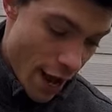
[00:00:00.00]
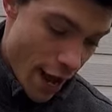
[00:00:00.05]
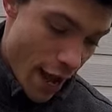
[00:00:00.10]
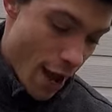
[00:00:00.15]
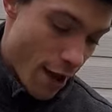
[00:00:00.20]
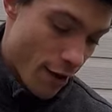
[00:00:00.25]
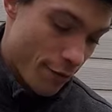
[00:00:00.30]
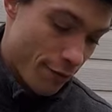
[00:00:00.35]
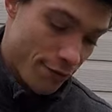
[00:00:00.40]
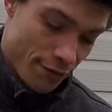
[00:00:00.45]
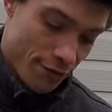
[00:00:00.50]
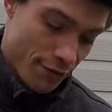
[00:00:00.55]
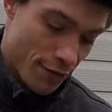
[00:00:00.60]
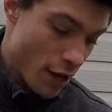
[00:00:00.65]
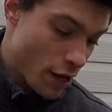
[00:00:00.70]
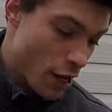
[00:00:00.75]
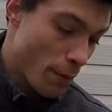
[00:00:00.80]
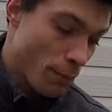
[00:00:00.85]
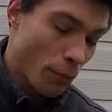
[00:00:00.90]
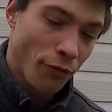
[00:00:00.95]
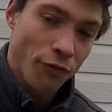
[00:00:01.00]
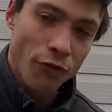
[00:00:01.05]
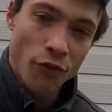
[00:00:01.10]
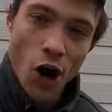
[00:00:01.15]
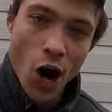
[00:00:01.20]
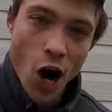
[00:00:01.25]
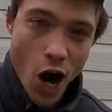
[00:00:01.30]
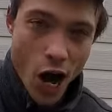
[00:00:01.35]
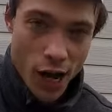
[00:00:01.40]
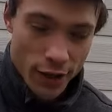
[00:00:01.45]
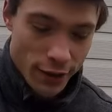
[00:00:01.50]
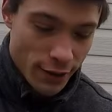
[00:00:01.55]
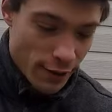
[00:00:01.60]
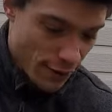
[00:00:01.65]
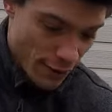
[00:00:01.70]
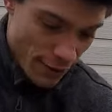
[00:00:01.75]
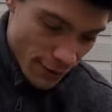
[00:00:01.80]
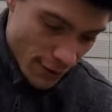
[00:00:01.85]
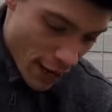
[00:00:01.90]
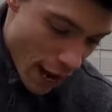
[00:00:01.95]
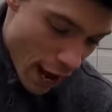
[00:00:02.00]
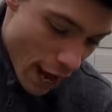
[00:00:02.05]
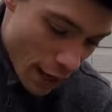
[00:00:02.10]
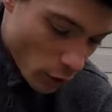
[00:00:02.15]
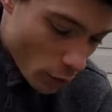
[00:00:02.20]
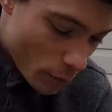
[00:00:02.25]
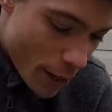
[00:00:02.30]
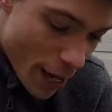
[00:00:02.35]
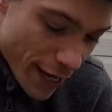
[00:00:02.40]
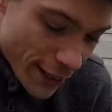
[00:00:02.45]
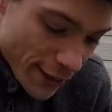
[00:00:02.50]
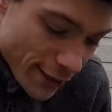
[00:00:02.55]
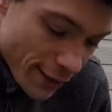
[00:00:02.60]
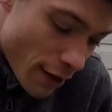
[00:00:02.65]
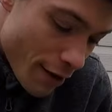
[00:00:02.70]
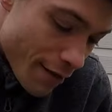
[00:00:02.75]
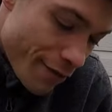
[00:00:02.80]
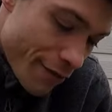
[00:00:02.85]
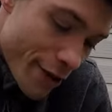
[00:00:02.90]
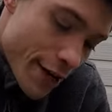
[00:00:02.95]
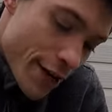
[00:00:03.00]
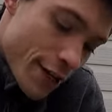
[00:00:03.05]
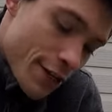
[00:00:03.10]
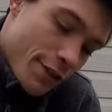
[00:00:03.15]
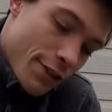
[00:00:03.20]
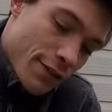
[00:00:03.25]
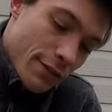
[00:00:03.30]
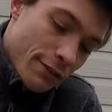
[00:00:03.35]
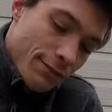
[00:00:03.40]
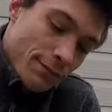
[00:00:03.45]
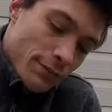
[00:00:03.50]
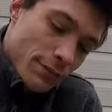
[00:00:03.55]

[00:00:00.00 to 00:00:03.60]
have a couple frogs, a hollow body sunfish,